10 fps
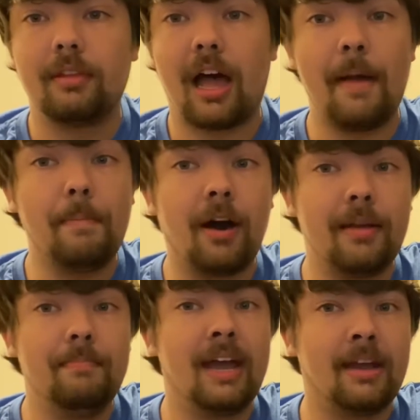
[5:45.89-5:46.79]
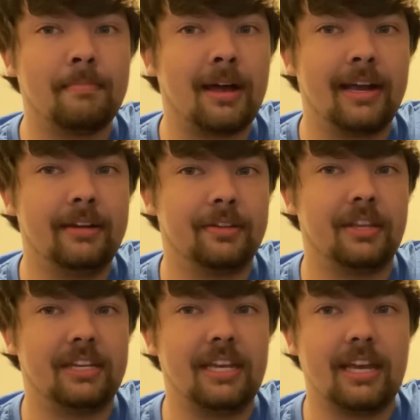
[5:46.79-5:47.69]
I bought Megamind on the
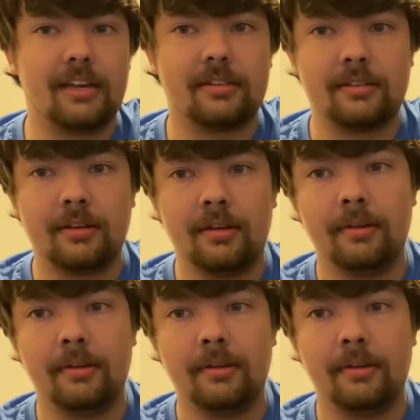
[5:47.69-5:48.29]
DS.